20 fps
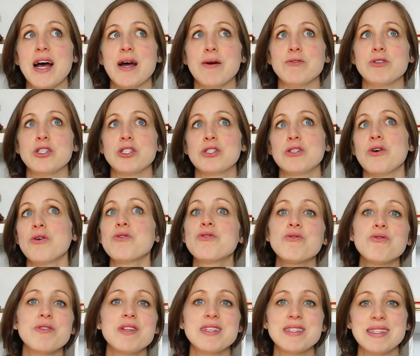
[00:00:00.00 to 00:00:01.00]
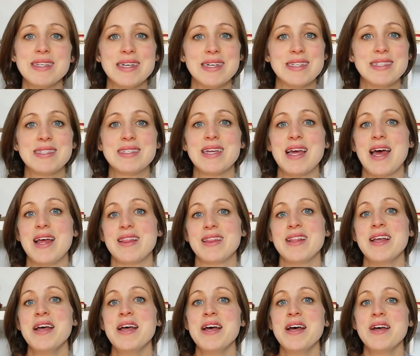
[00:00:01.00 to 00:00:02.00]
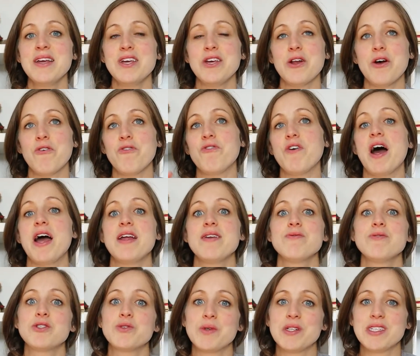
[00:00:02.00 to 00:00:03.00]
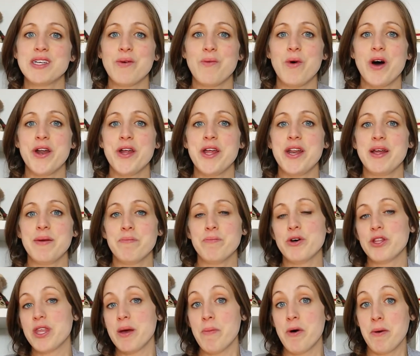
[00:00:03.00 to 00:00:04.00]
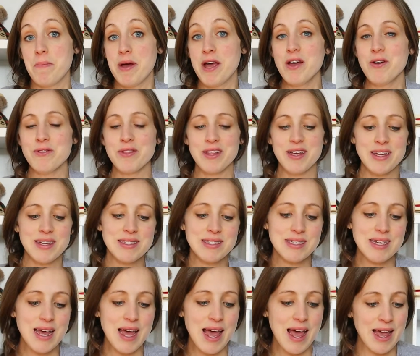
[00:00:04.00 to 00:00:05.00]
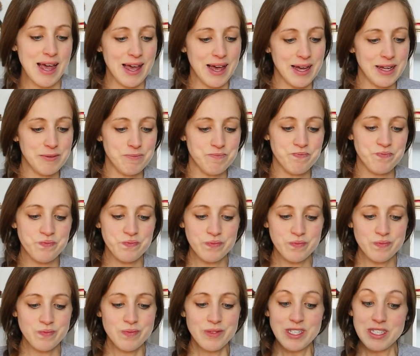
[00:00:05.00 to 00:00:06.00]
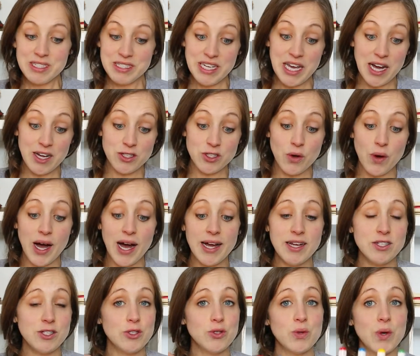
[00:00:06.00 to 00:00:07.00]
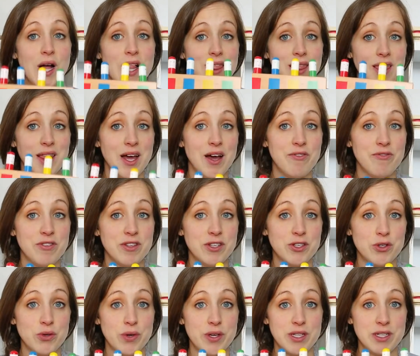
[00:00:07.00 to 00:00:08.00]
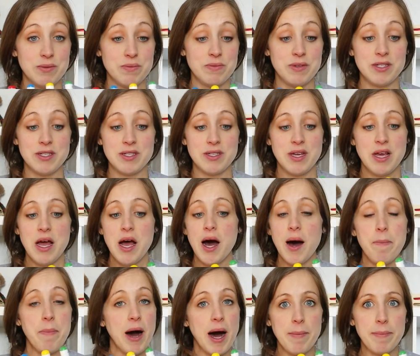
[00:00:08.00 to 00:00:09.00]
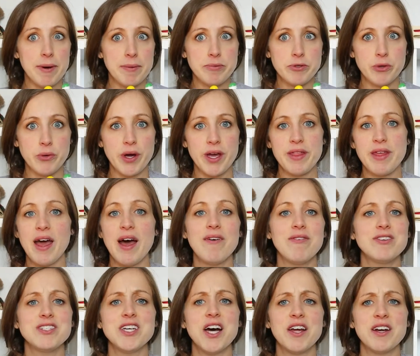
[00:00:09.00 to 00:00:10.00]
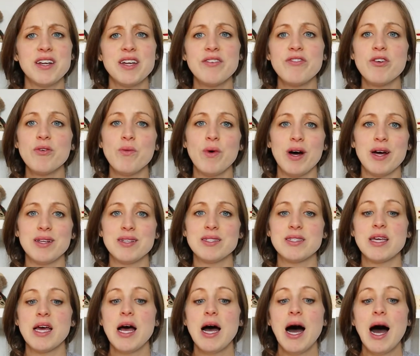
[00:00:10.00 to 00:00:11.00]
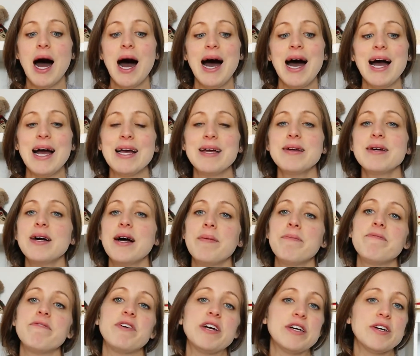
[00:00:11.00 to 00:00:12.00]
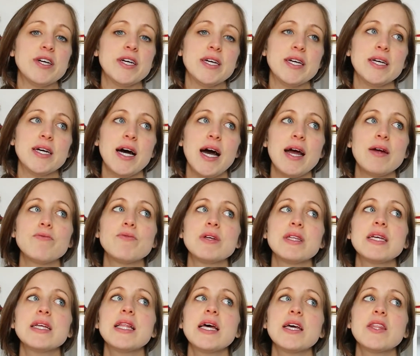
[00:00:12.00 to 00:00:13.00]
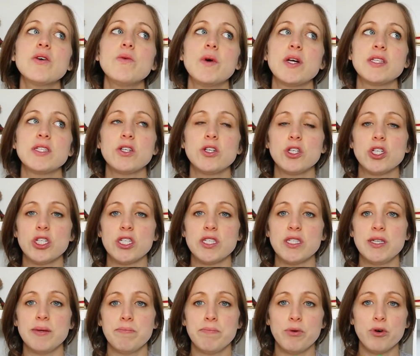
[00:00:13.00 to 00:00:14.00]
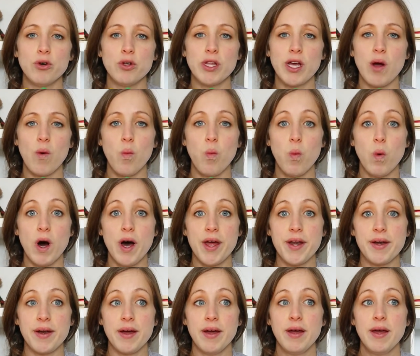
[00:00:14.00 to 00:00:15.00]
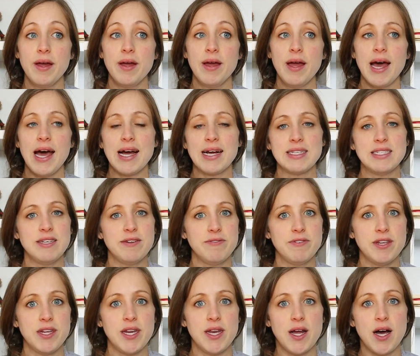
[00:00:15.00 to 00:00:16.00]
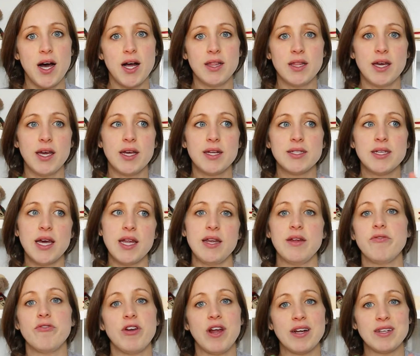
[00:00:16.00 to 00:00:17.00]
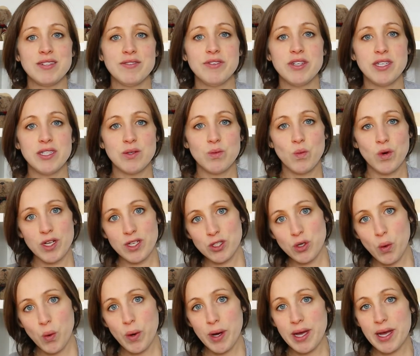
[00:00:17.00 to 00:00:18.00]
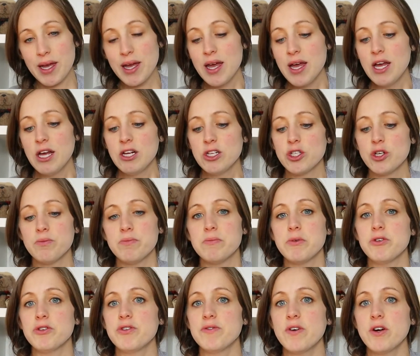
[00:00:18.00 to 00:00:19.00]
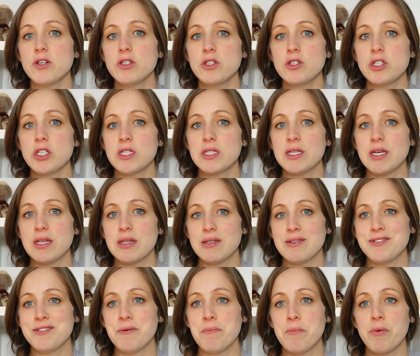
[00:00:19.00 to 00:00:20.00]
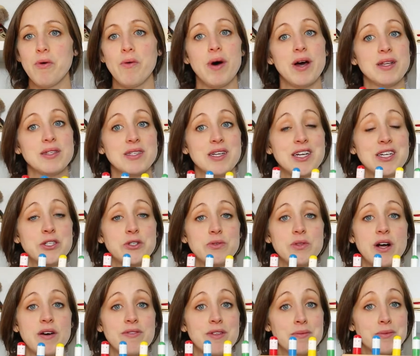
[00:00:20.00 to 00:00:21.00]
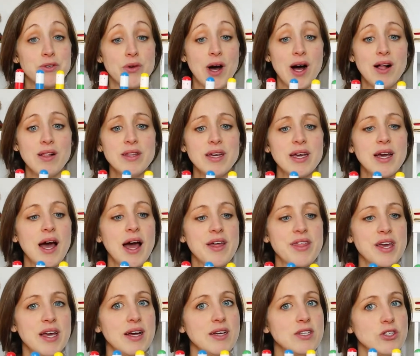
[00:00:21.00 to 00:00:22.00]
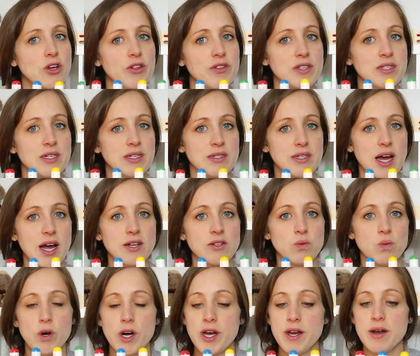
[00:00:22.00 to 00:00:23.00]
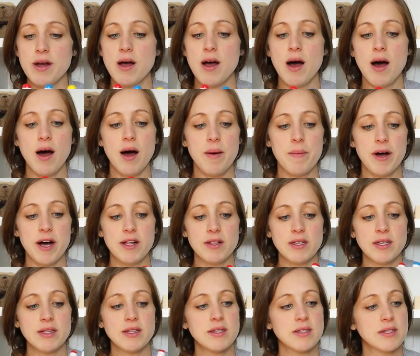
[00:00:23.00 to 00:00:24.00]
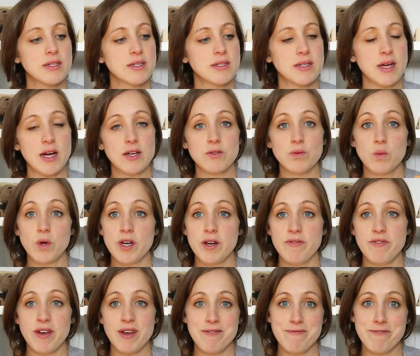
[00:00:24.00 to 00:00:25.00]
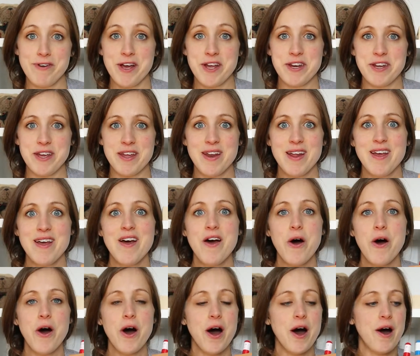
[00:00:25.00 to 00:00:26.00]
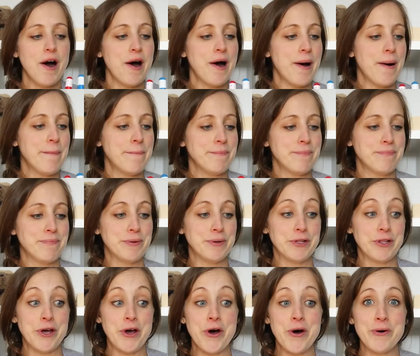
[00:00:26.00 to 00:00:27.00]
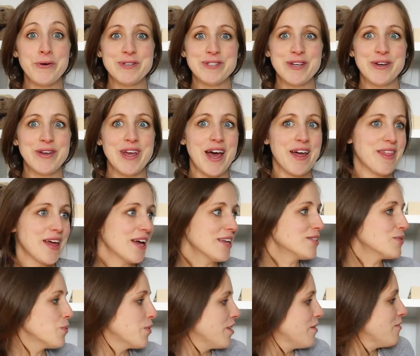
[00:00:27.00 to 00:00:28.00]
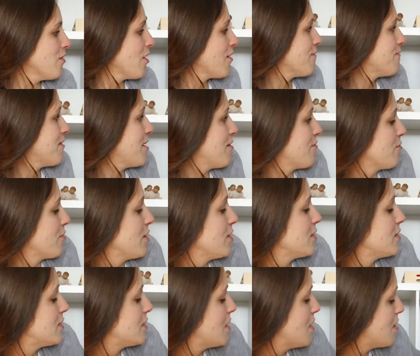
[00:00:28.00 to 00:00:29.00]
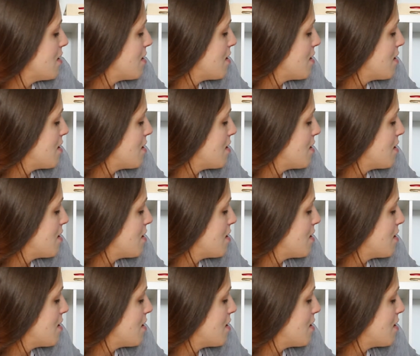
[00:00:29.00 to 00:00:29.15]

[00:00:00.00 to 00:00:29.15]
I would just go through these lists and, find which ones I wanted and put them on my own list. And yeah, so I do love this toy. It's a pop-up toy. They have a ton of different ones. I really like the ones that are just simple, one activity, not 10 different activities in one toy. So most of ours are just the simple ones, and I do love them. So I'll link, I think I saw this exact one. I'll link this exact one if I can find it below. So yeah, that's one of our favorites.